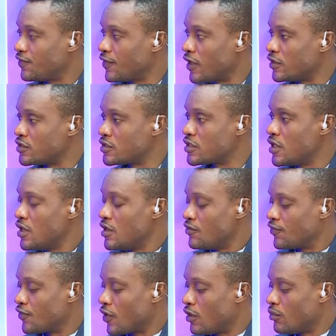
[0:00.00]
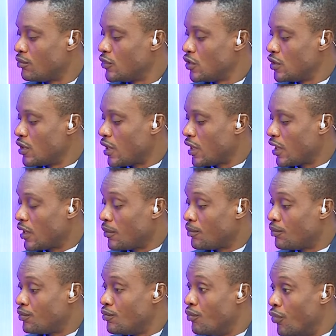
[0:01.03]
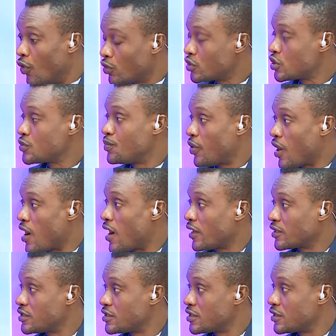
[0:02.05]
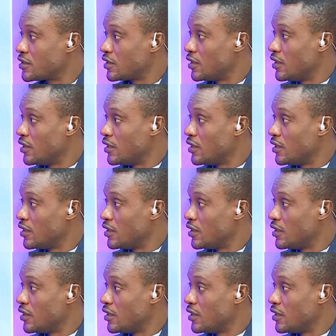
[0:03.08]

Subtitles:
funds from bus parks.